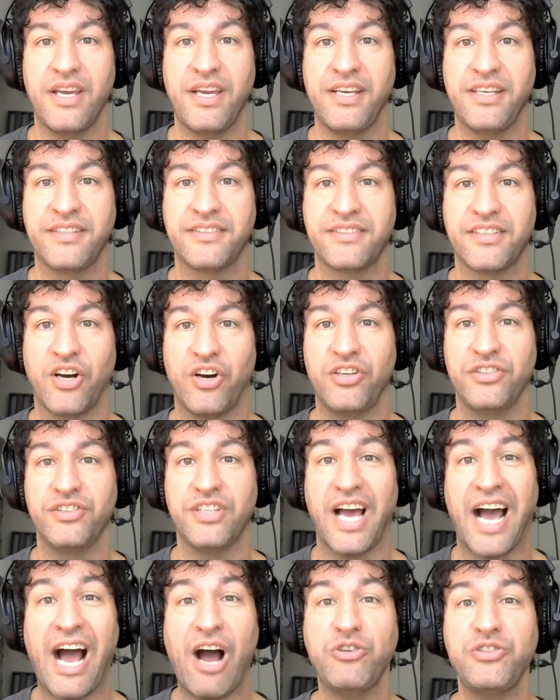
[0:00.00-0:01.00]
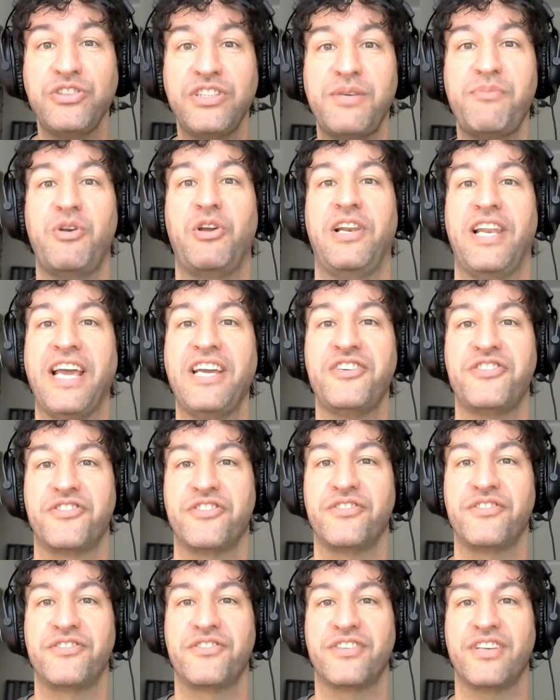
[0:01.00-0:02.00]
is on how
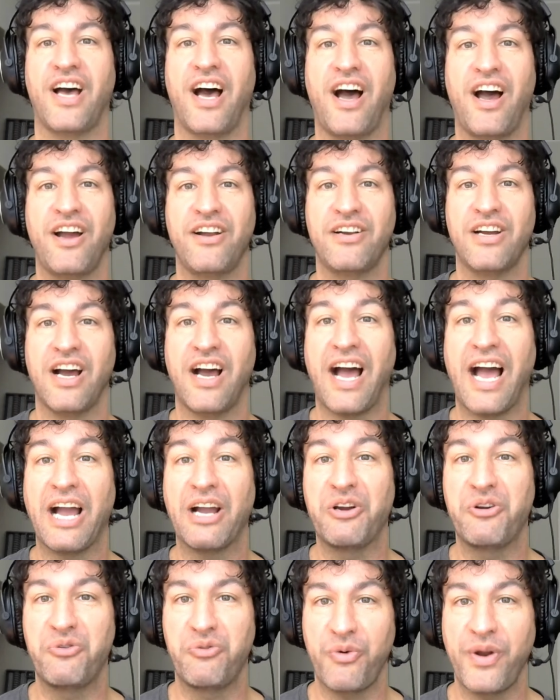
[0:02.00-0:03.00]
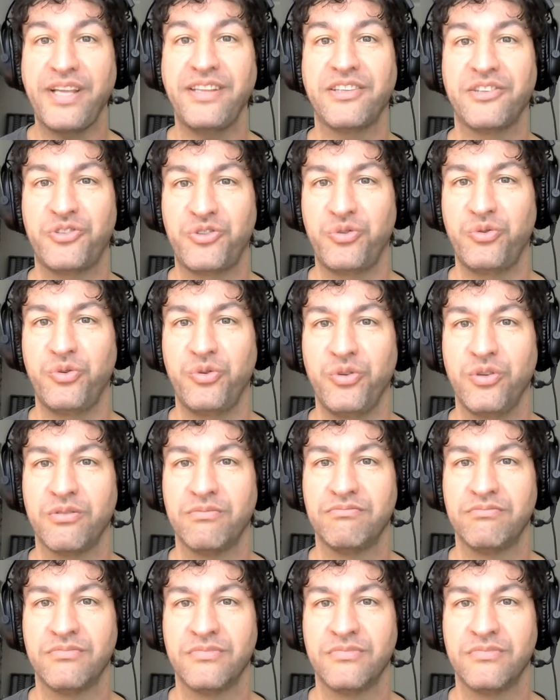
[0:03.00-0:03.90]
simulations are a great tool